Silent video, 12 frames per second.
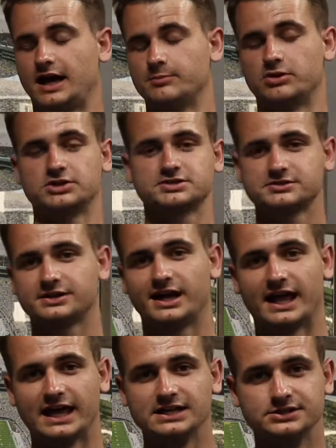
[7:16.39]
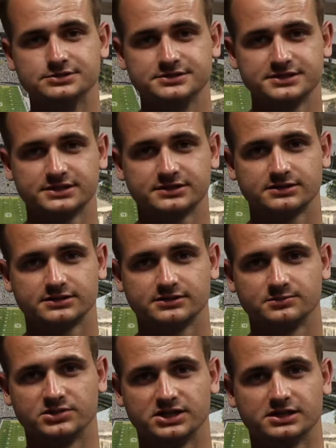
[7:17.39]
Personally, I hate using it
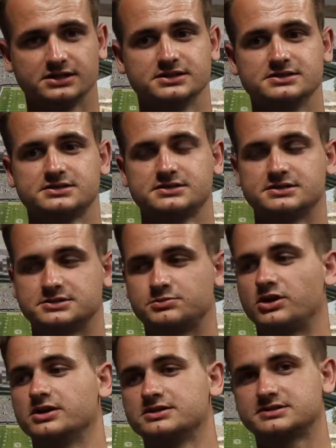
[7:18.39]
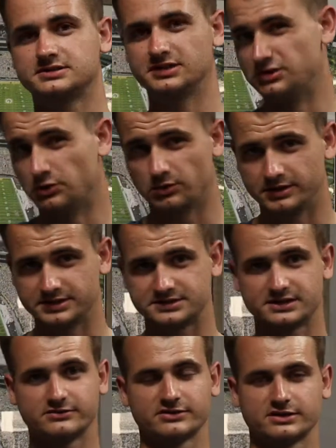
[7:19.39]
because the sparks and the noise
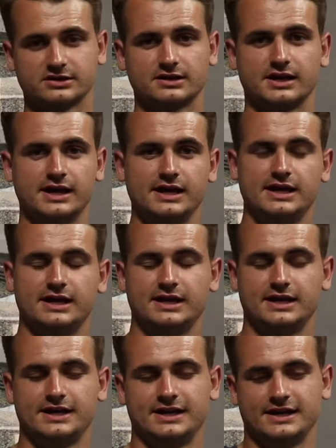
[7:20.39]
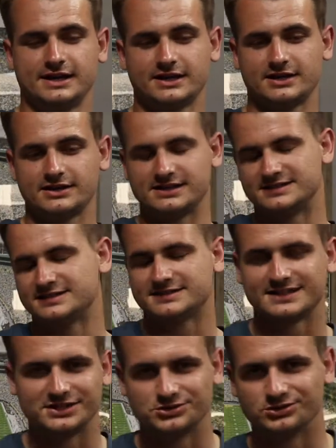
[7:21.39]
and everything. It's
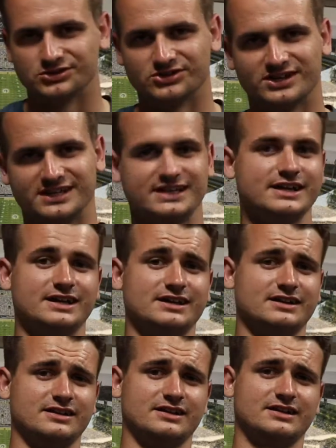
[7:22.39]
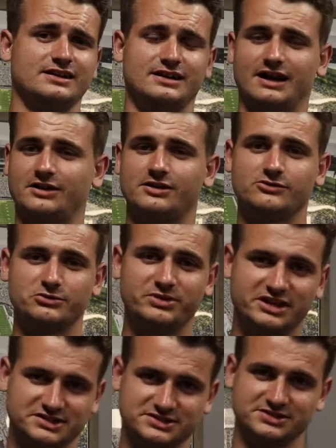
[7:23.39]
essential though. I don't have a
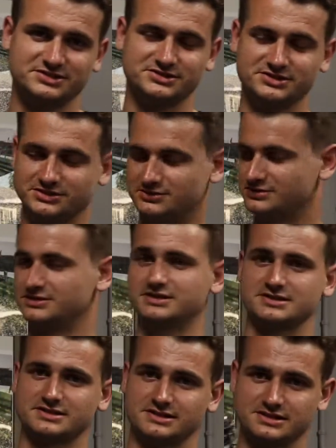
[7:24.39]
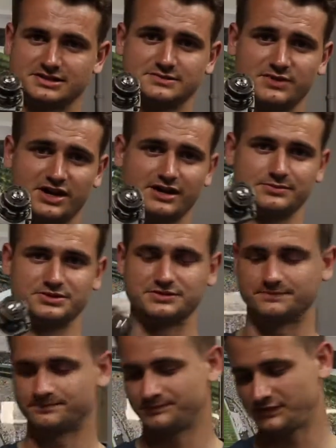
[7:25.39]
bandsaw, so this is my option,
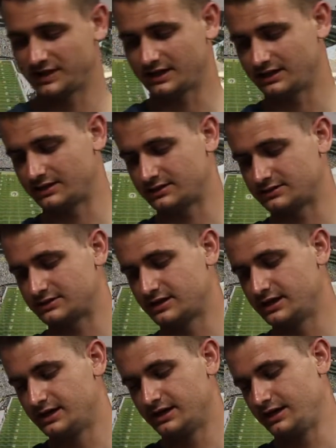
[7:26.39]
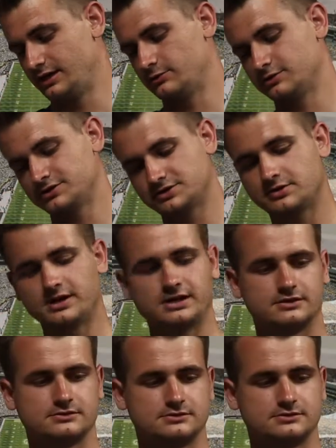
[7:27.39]
and it works great.